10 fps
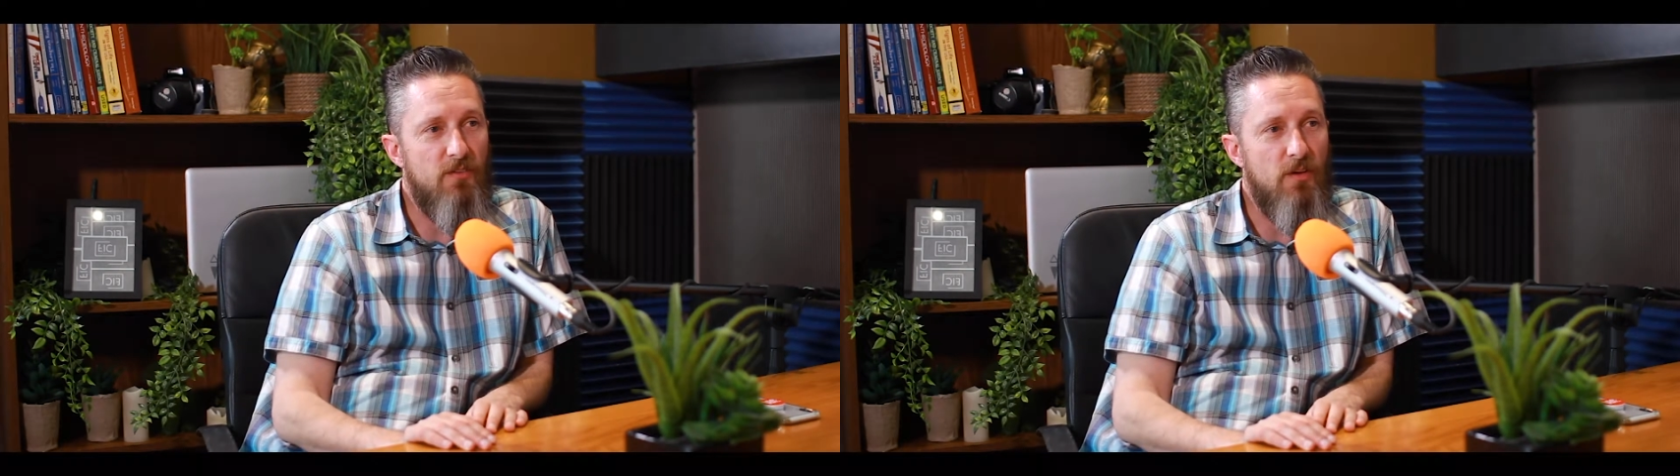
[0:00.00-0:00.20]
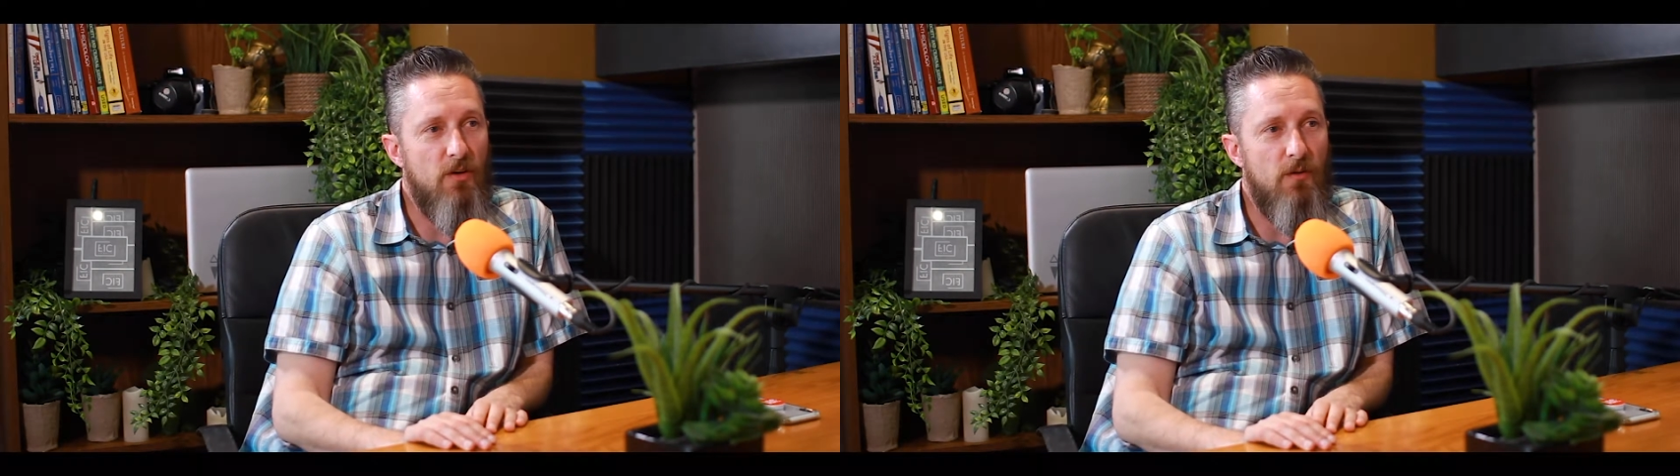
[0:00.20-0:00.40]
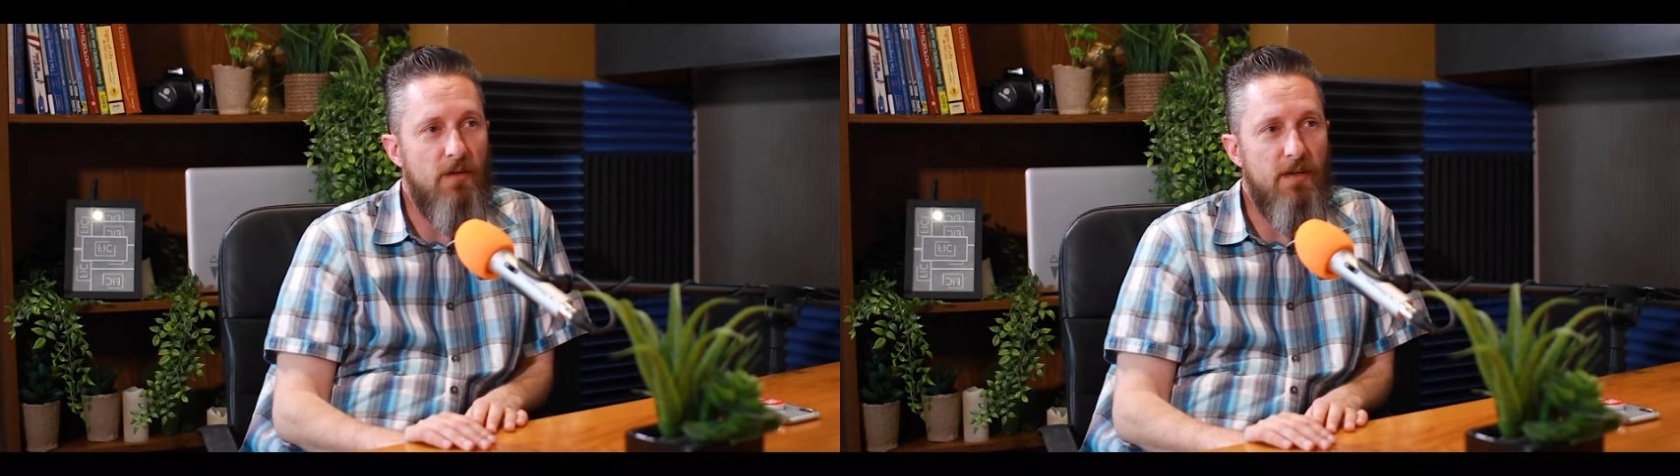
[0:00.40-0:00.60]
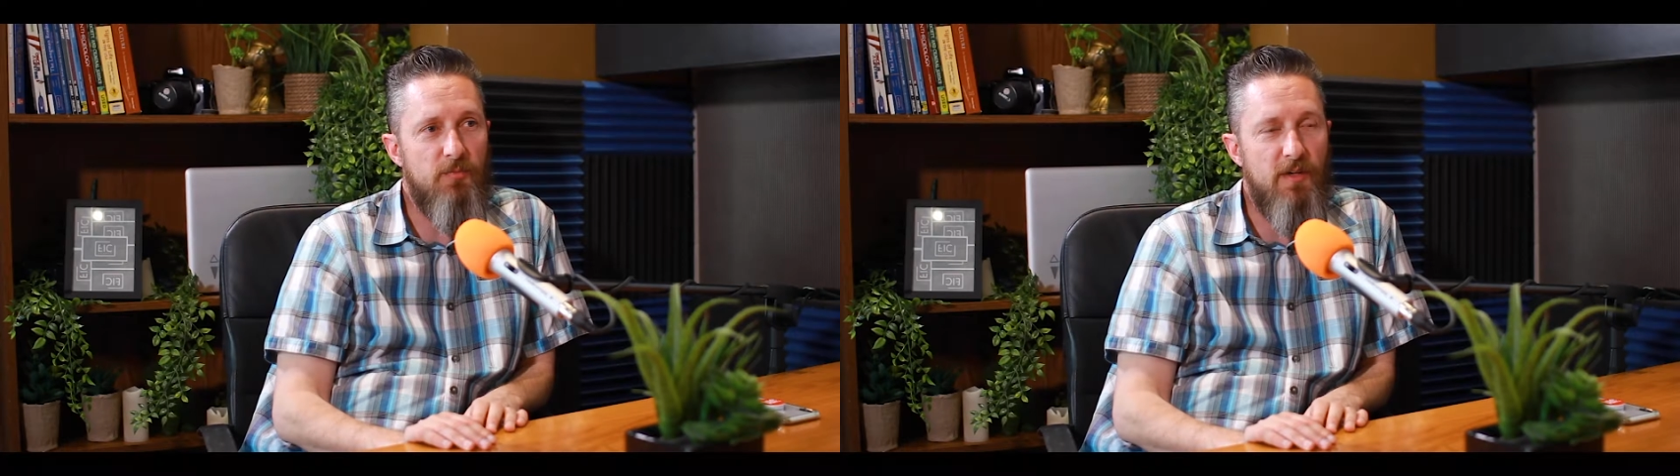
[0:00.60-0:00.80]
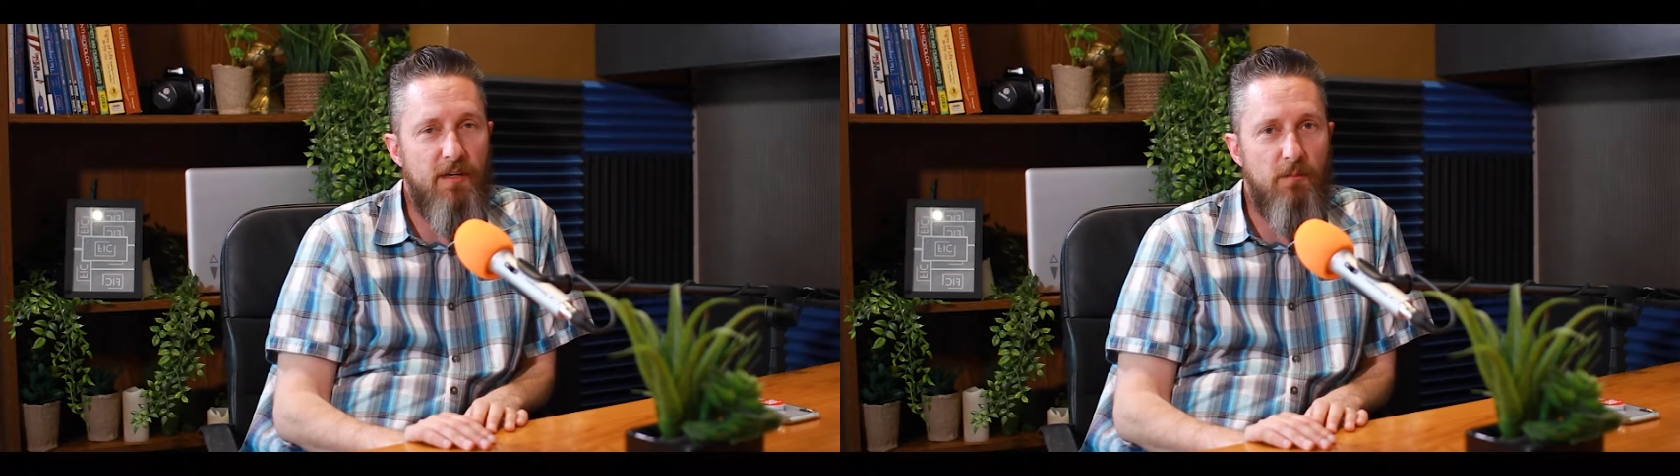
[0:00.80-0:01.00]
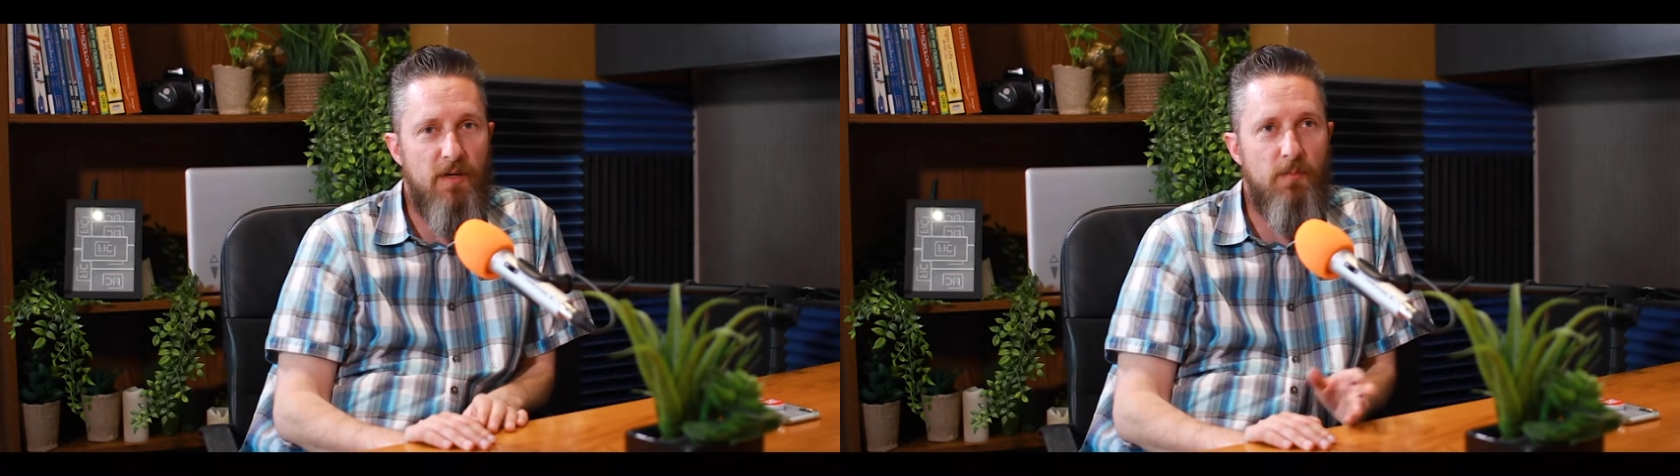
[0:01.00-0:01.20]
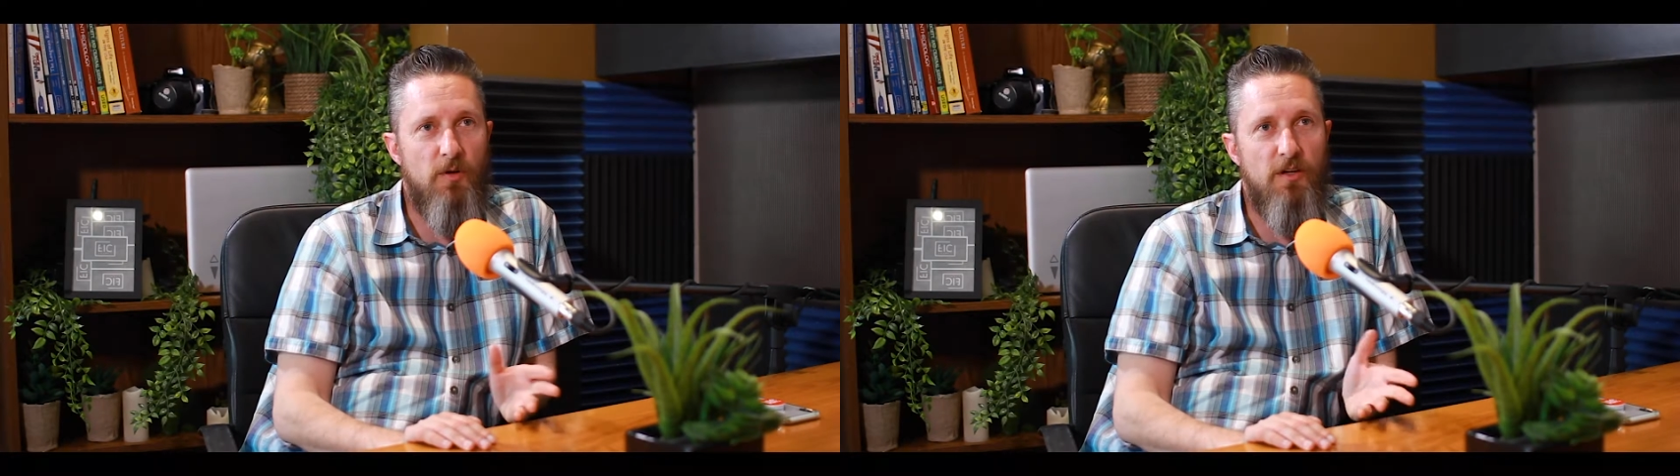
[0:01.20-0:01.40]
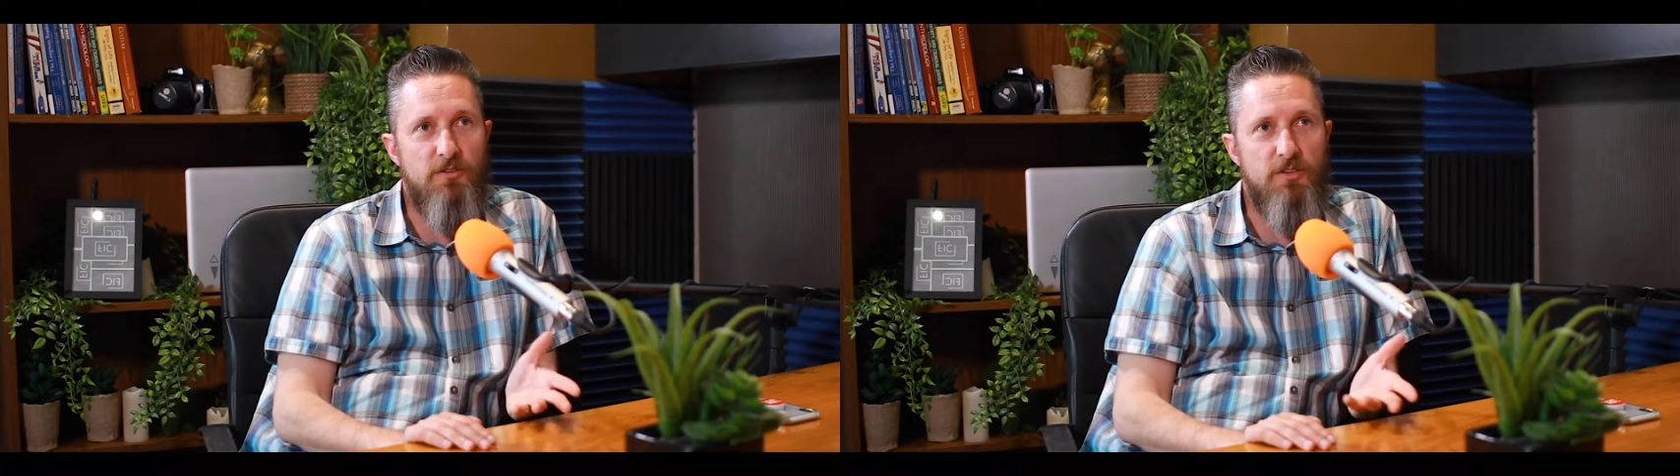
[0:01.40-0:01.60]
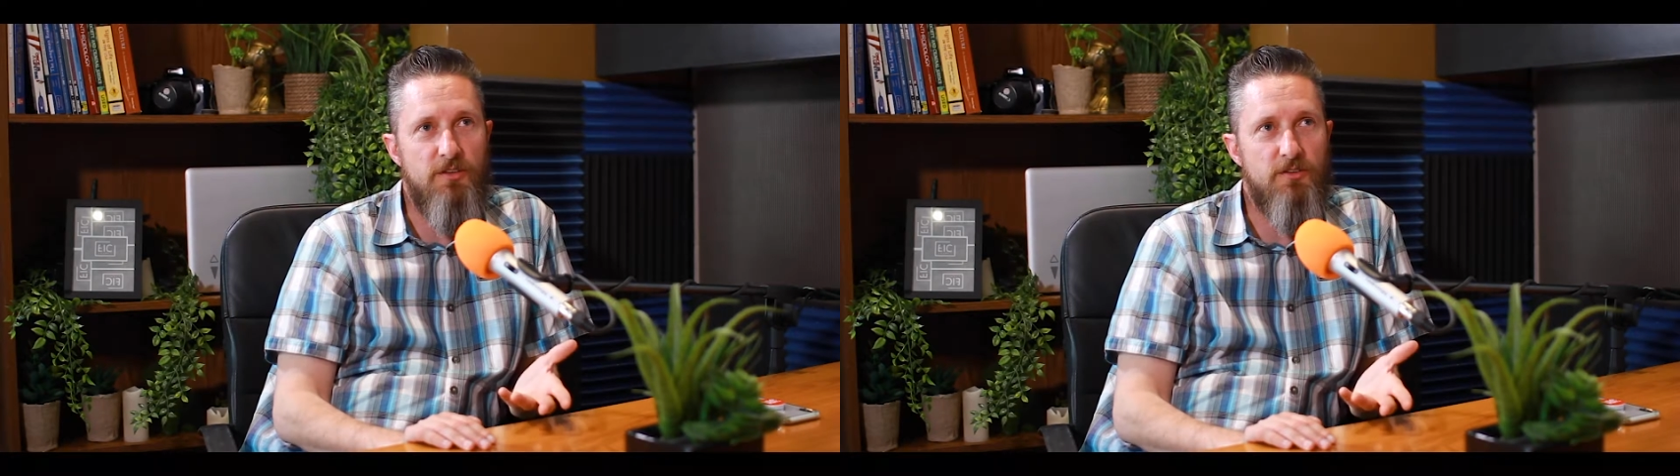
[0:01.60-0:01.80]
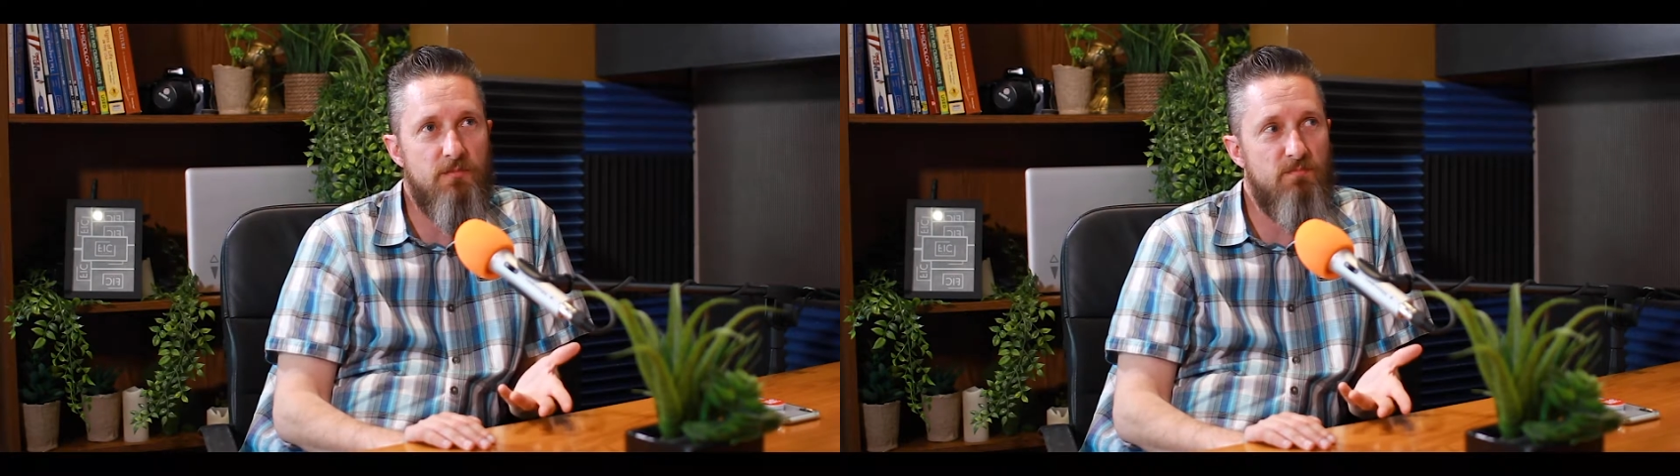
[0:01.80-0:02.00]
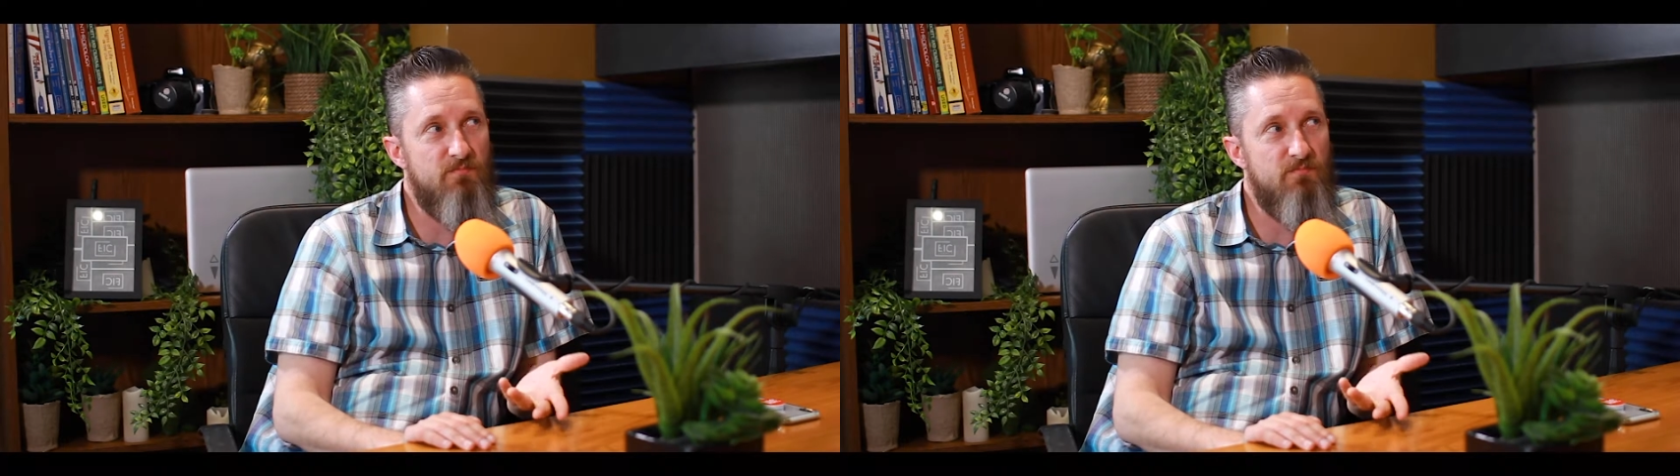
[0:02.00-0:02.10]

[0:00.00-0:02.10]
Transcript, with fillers: so explaining my process